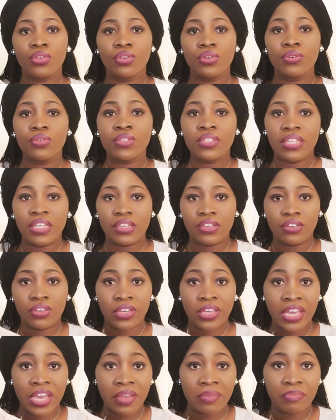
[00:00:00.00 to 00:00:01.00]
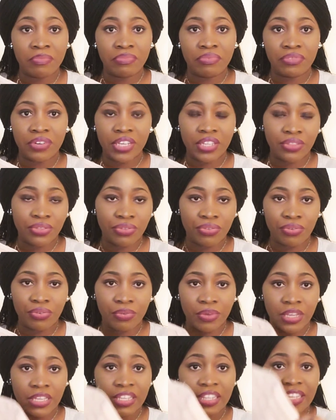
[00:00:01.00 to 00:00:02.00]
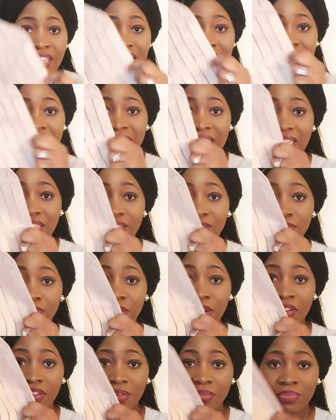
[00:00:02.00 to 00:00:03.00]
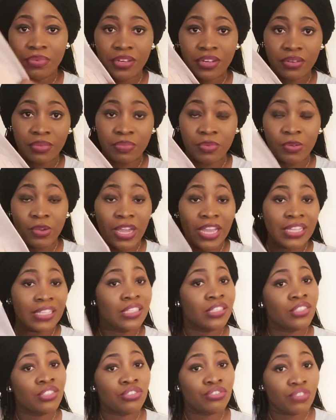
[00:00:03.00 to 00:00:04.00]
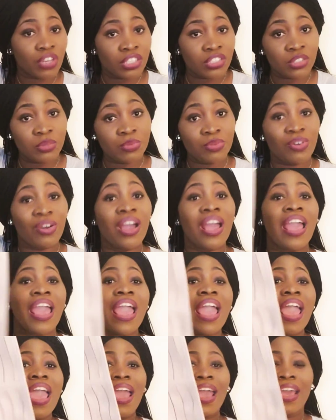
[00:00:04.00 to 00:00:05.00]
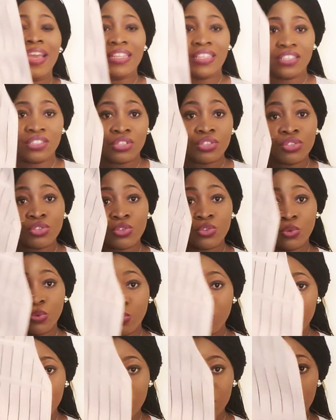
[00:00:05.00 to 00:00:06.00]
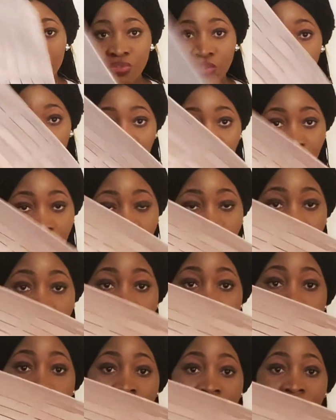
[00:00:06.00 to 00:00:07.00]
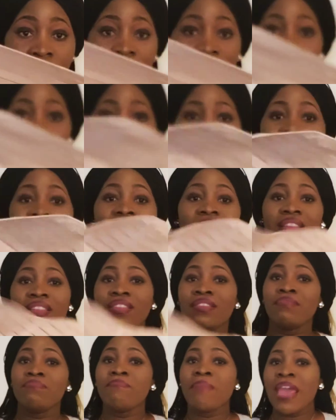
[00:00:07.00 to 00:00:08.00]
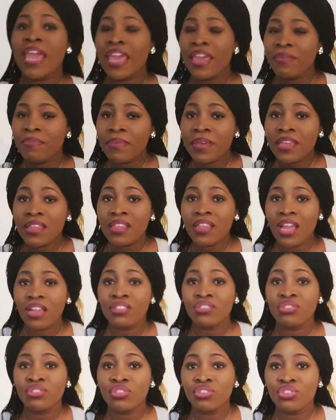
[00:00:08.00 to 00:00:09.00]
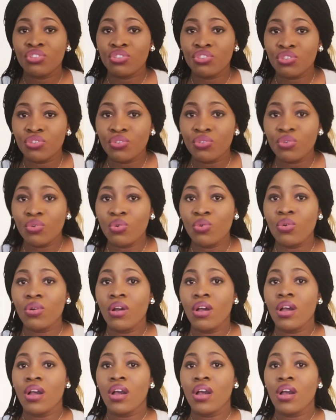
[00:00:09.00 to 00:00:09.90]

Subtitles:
use that you can't breathe through it. This is very breathable, and it's stretchable, and it's super strong. Maybe not too